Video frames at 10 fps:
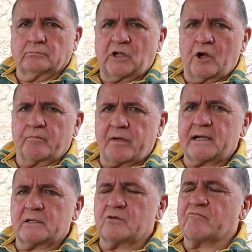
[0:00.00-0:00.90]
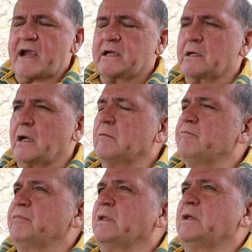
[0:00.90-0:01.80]
Going back to rancor,
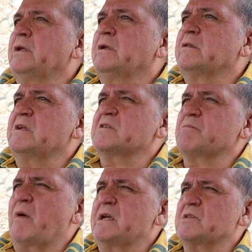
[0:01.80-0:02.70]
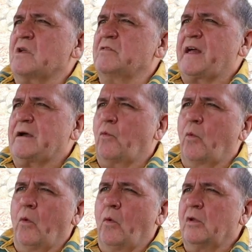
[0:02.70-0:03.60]
they despise that
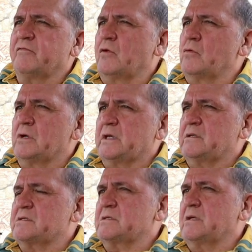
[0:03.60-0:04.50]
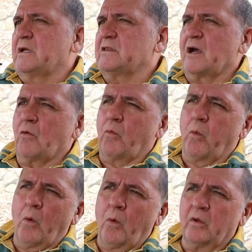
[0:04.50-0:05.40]
wall of noise, that
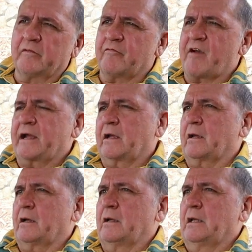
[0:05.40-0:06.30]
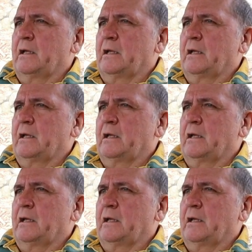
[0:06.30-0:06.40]
wall of rancor,